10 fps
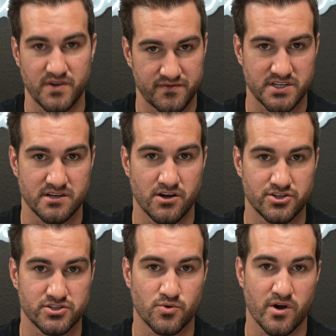
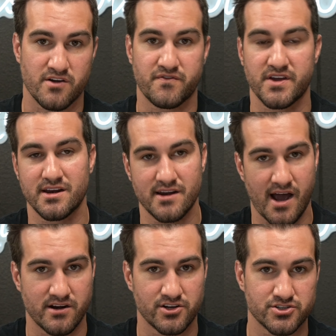1,500 square feet,
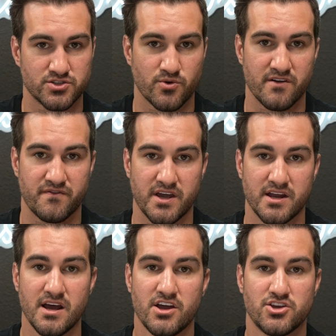900 square
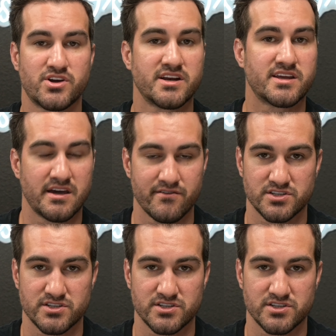feet, you can give or